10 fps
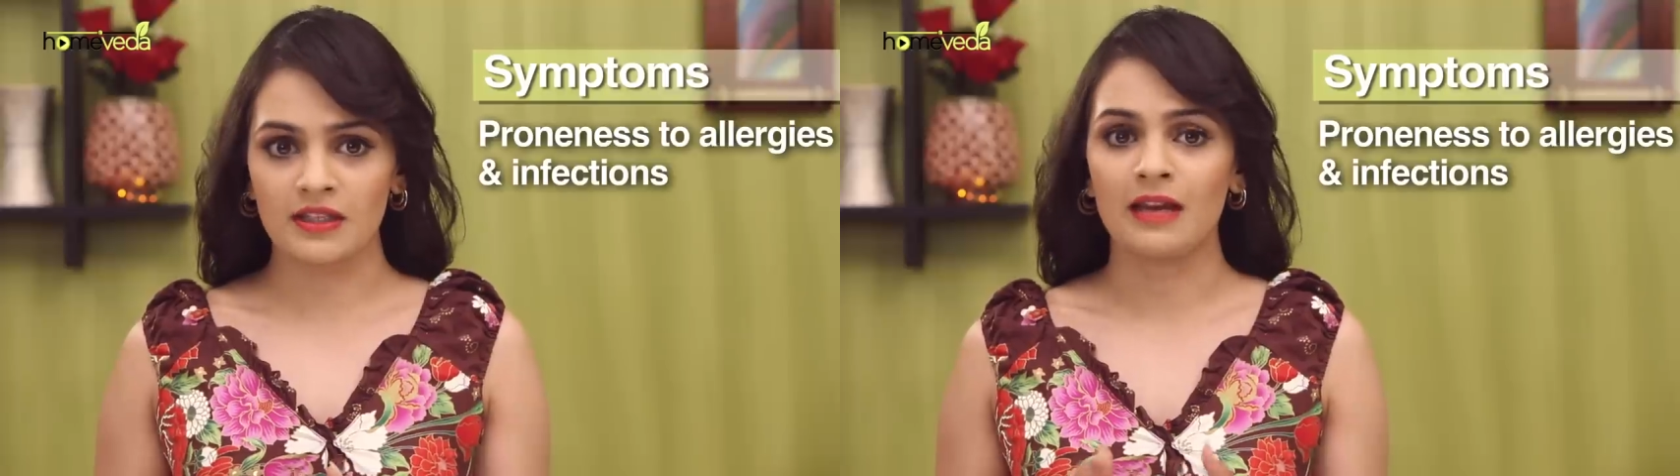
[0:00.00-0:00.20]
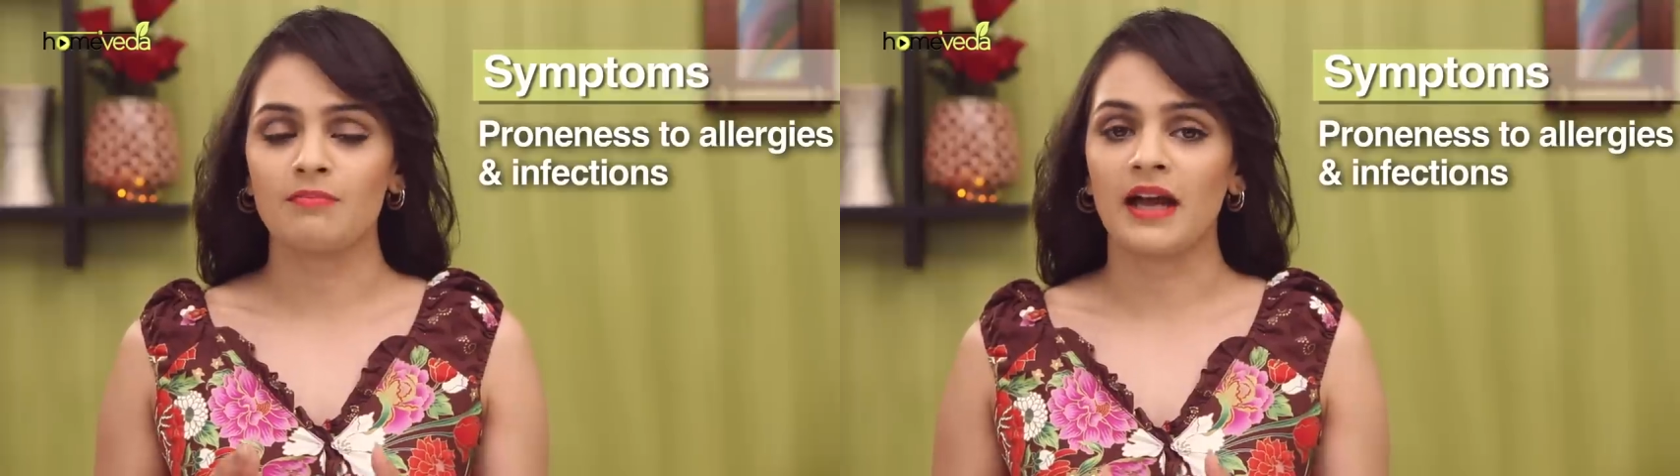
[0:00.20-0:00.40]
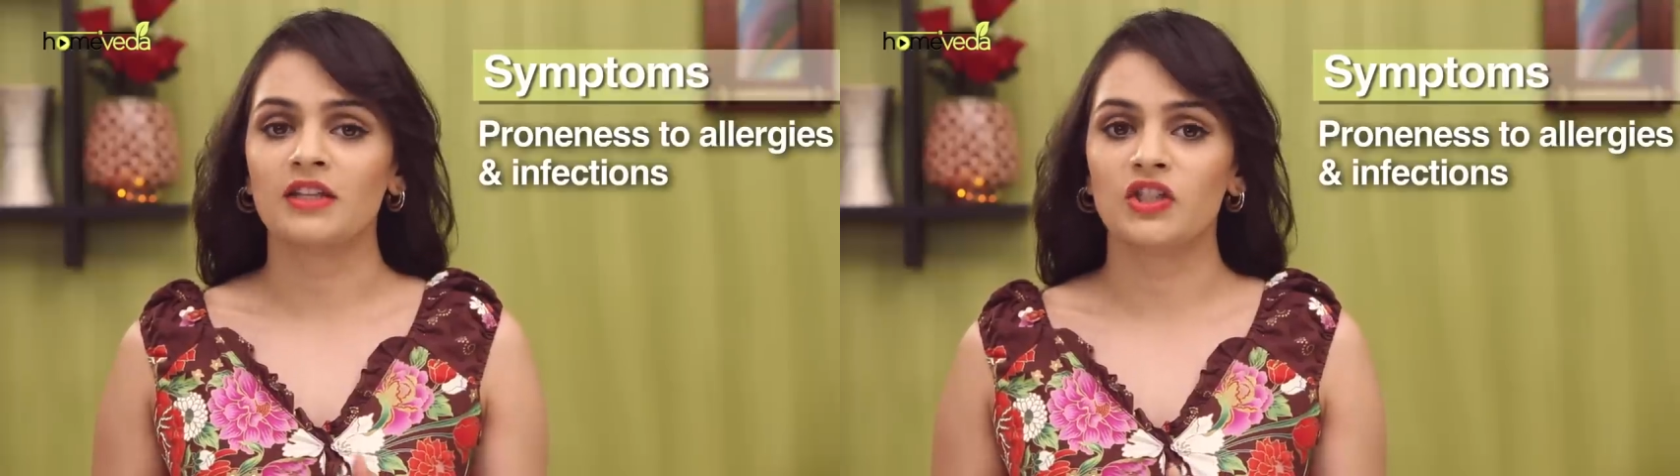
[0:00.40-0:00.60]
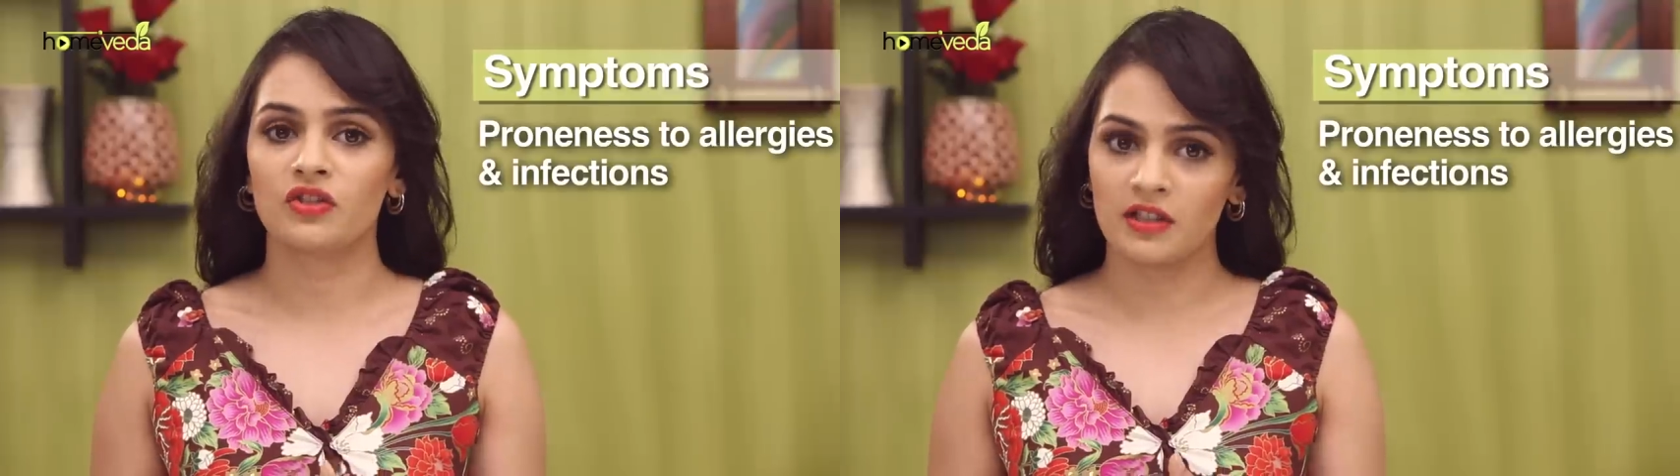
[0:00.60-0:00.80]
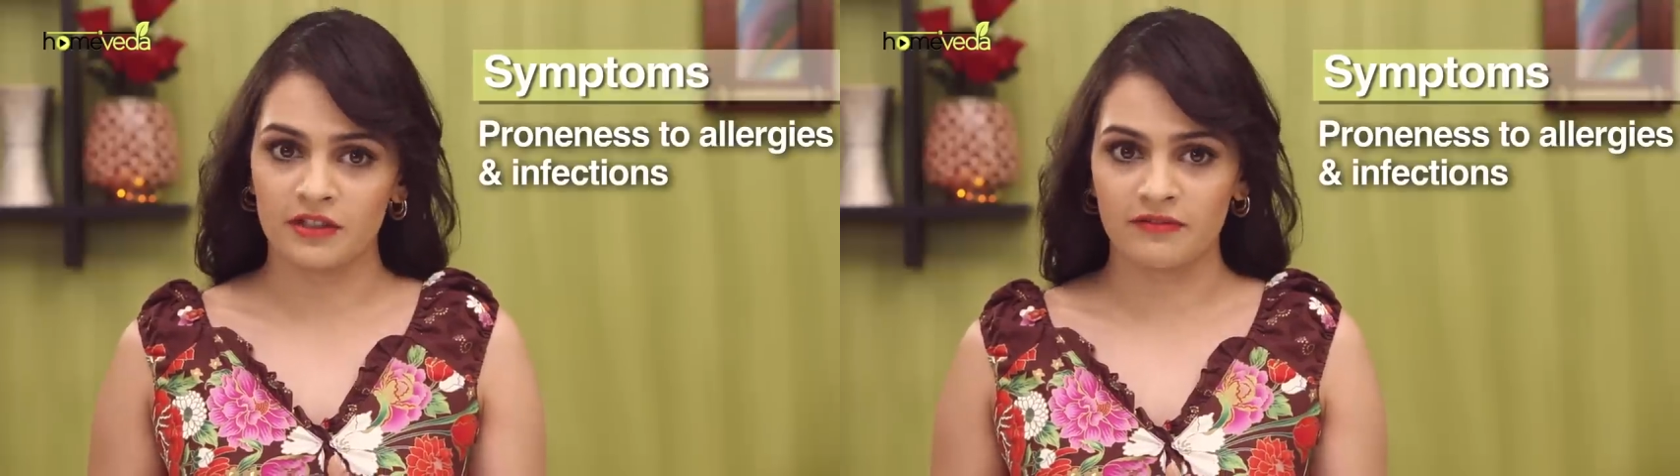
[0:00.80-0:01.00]
and
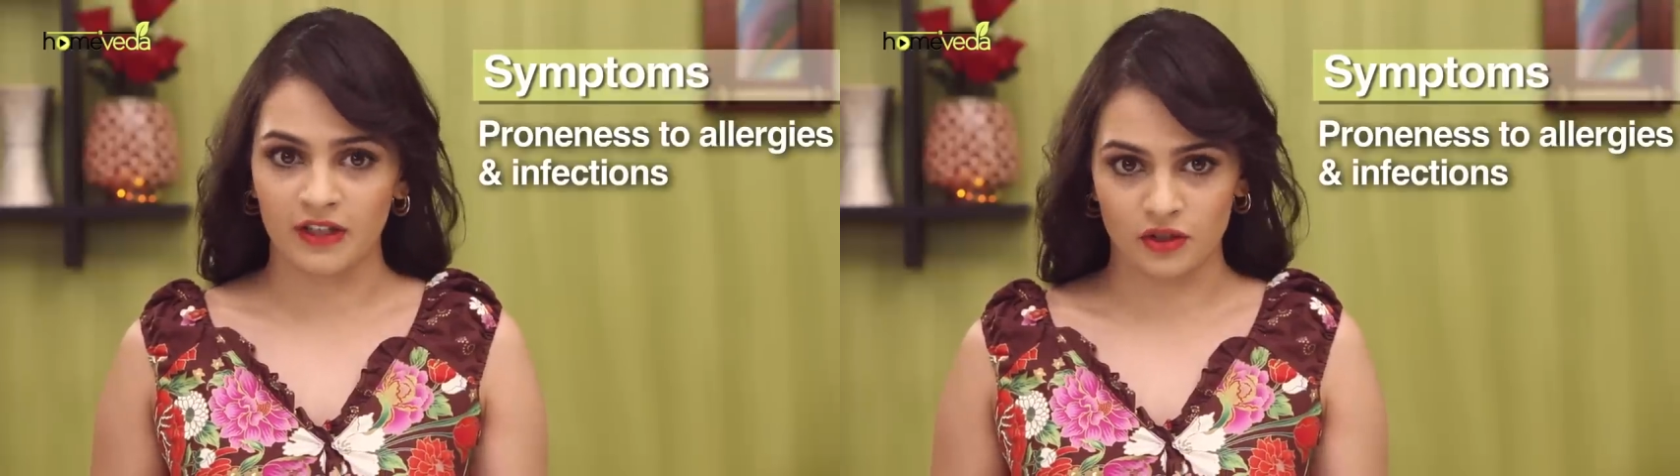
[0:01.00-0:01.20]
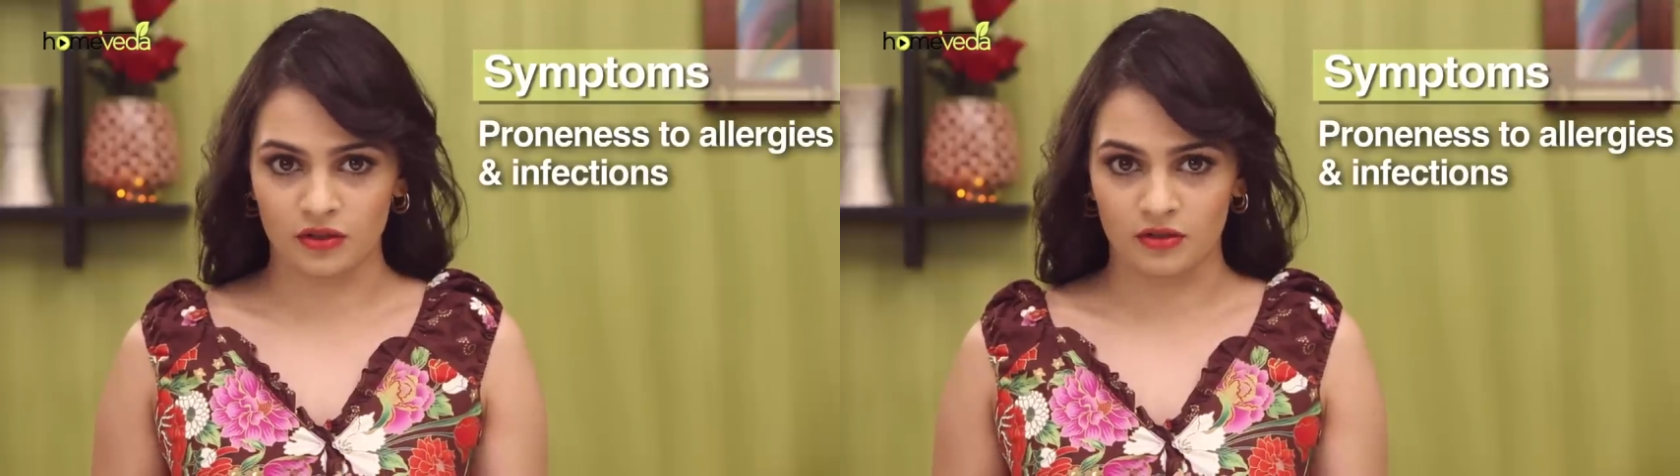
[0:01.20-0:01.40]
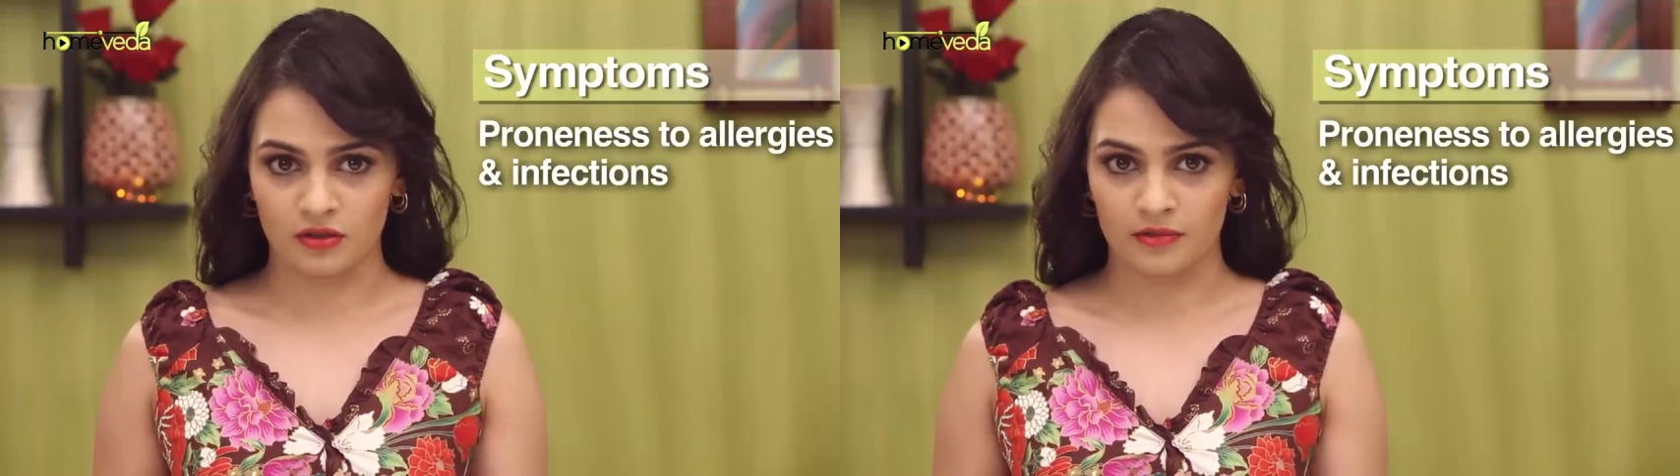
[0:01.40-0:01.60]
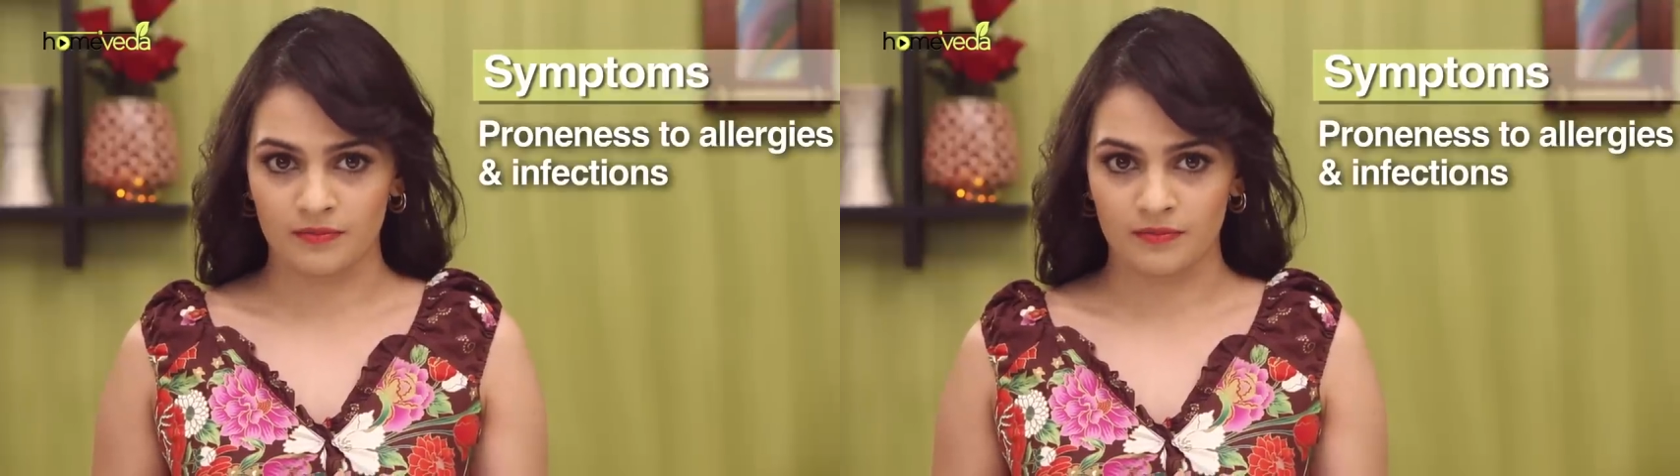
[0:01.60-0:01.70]
bacterial infections.